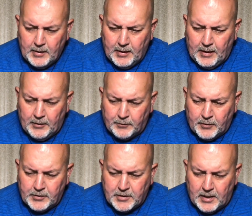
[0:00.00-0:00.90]
and
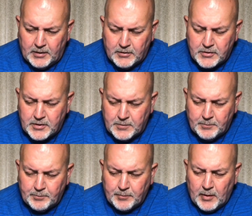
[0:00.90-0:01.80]
front tires
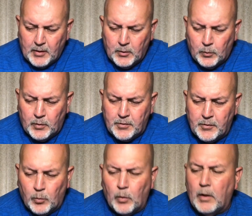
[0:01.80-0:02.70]
with the
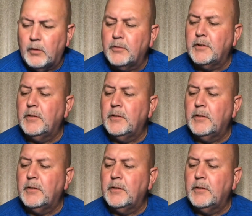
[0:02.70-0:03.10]
weld,